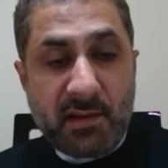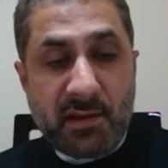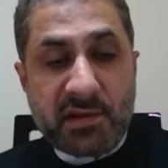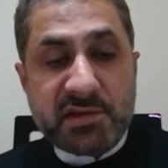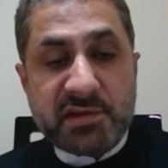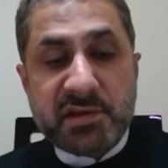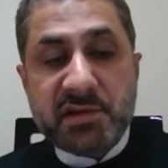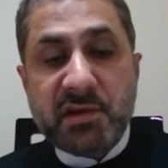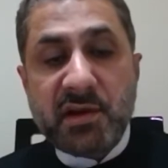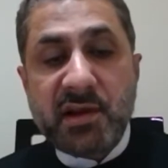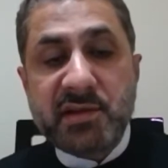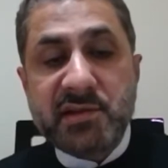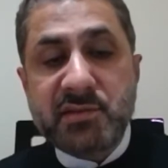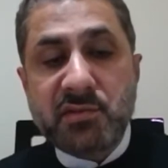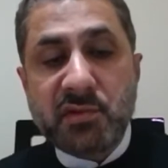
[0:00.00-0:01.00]
As she
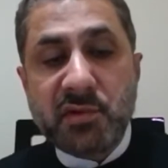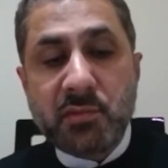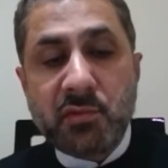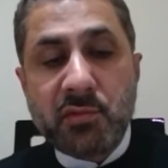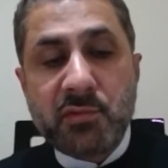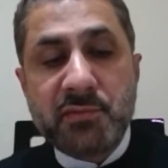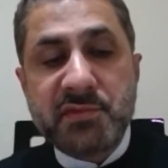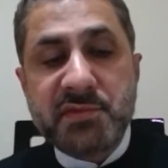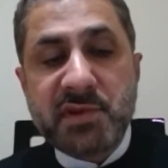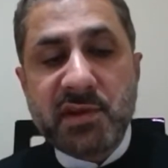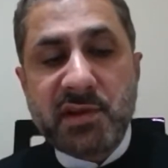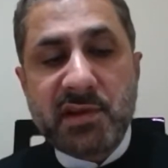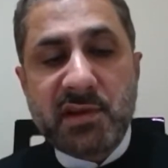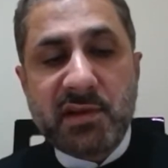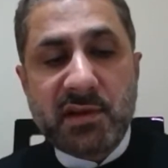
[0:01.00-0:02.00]
tries to remove
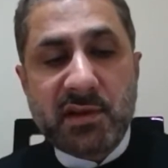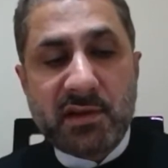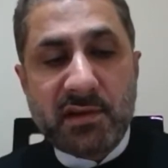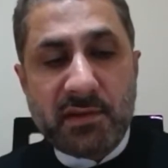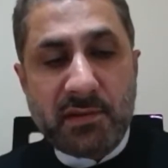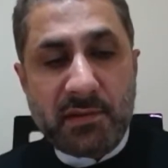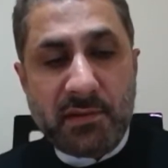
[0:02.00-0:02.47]
Sakina,